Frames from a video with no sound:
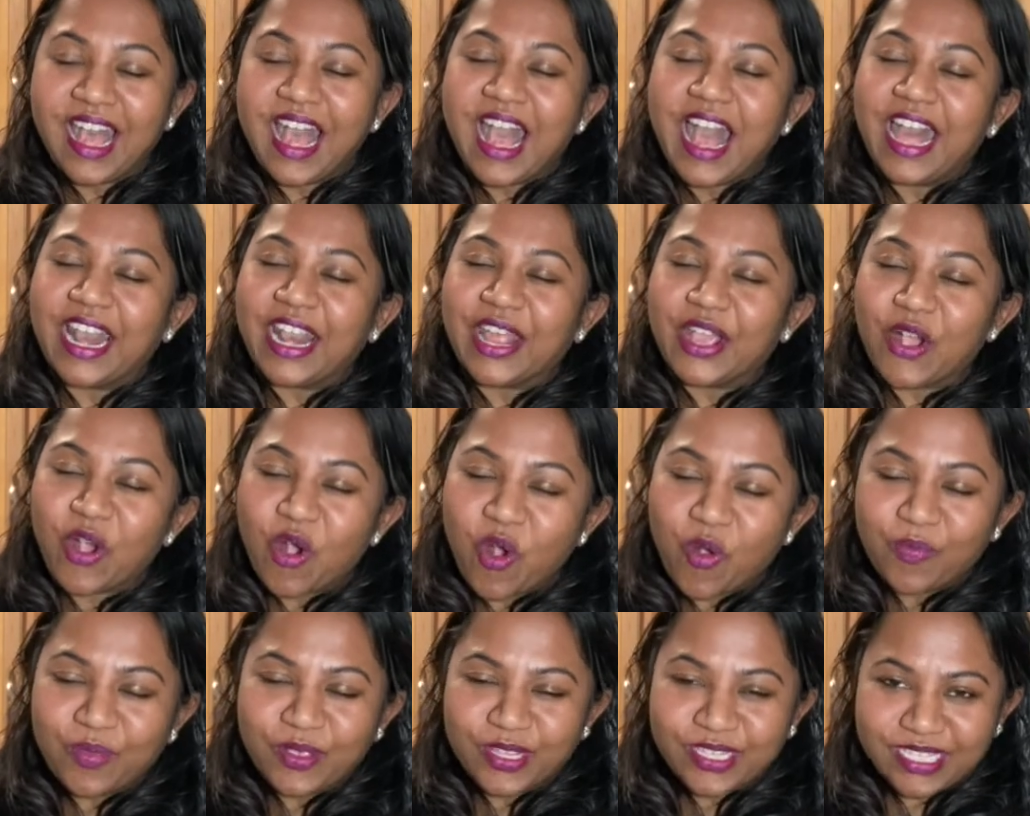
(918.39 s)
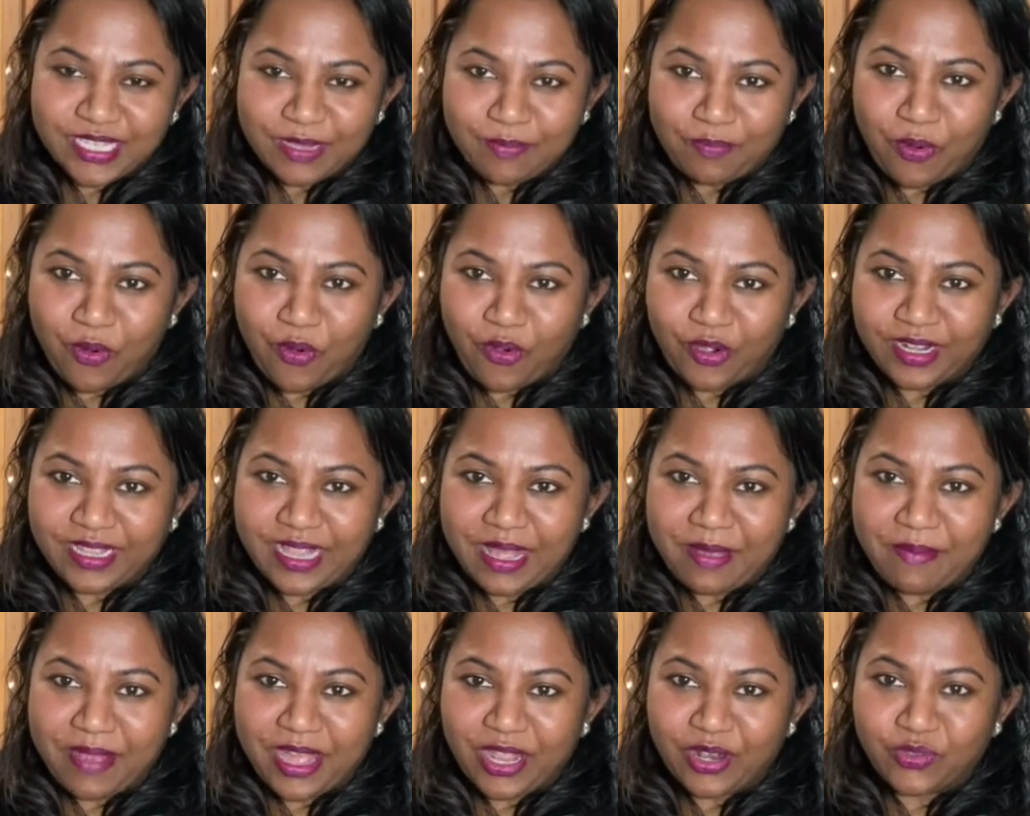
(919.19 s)
And I hope you support
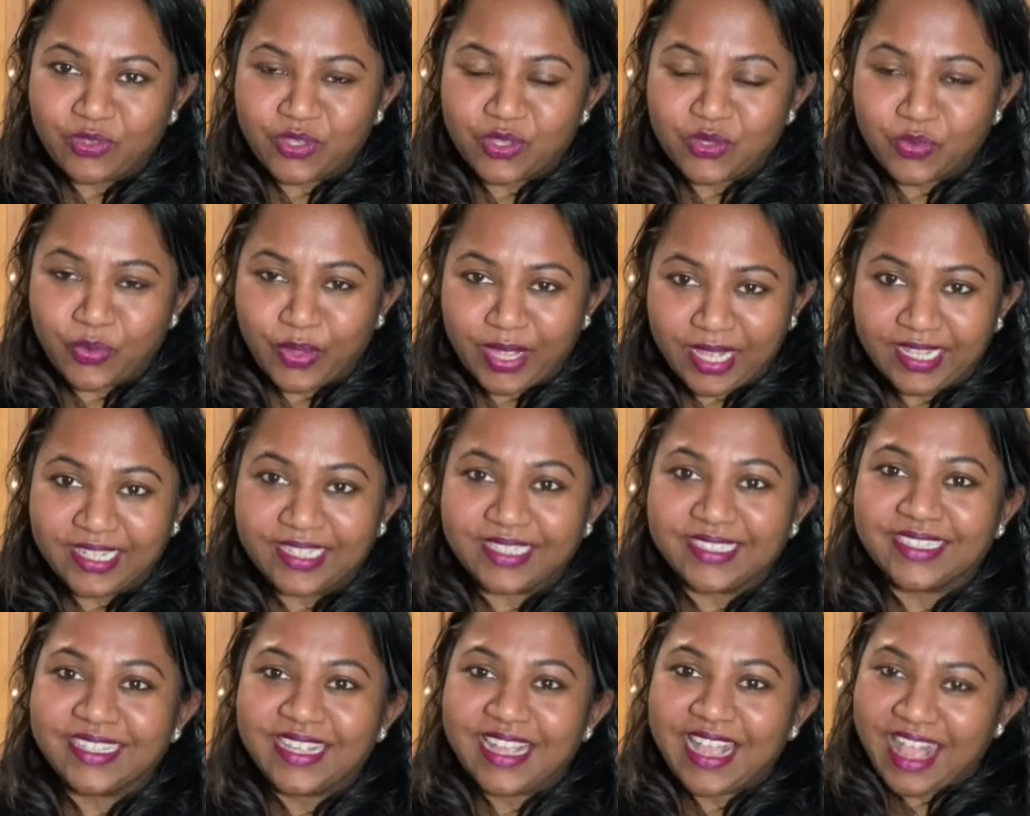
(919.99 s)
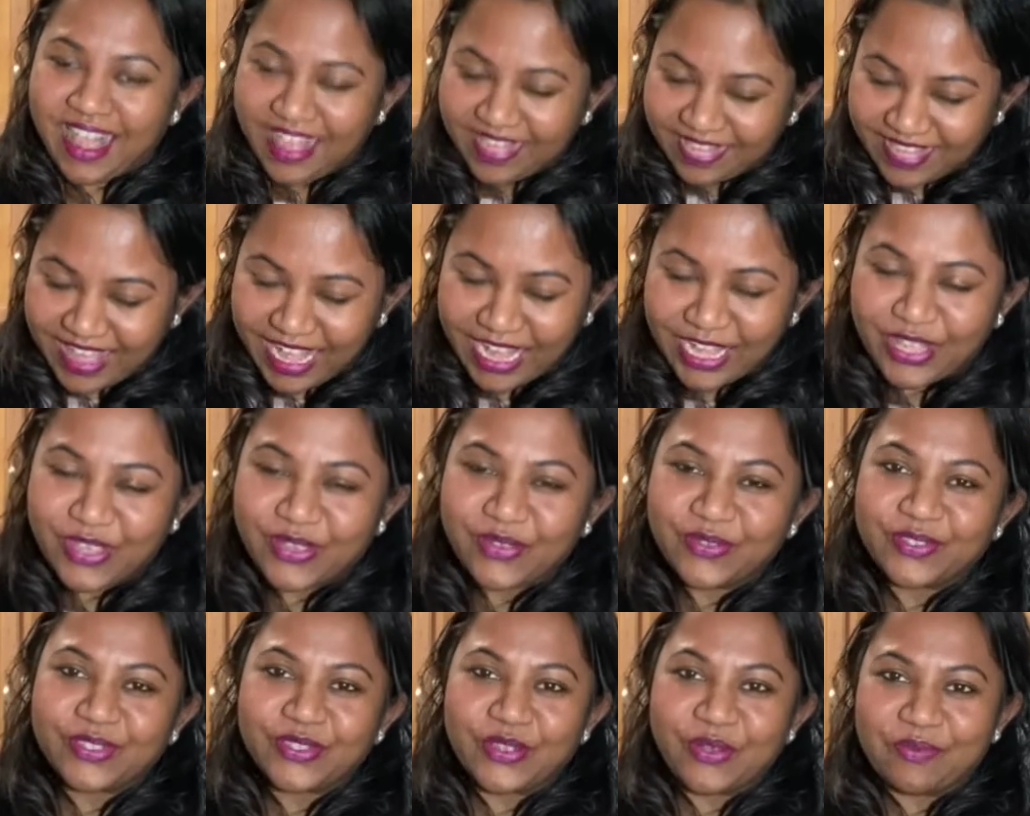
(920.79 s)
them as well. Thank you
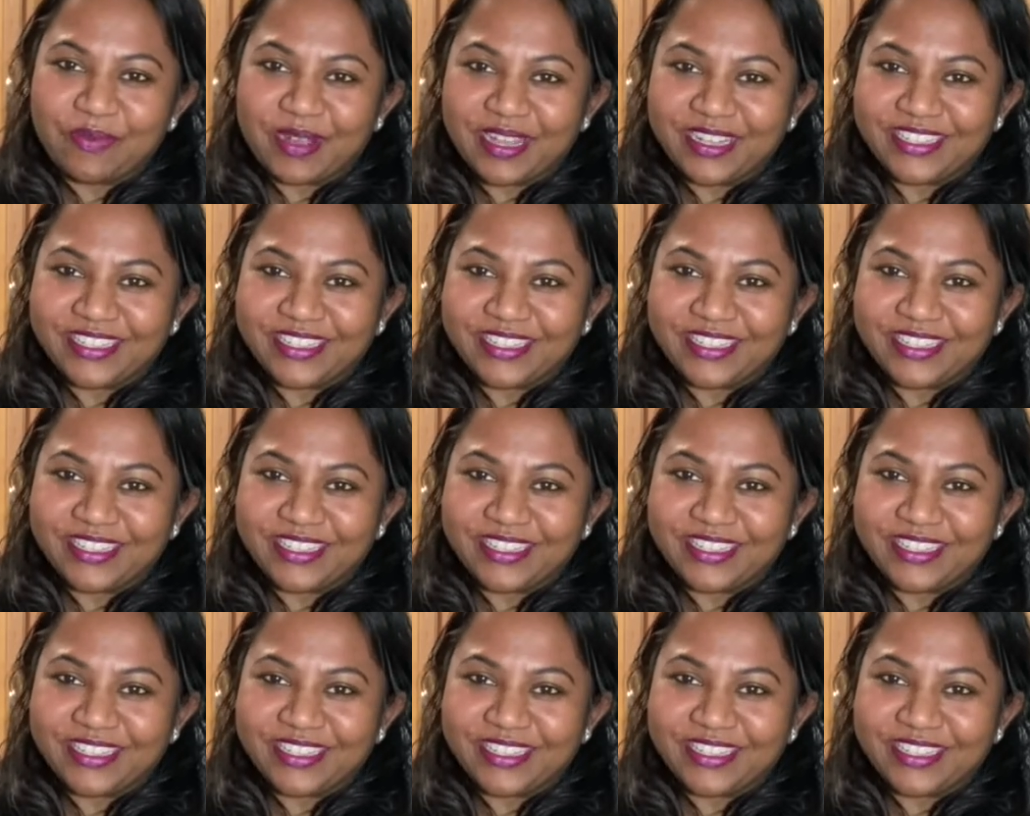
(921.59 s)
so much.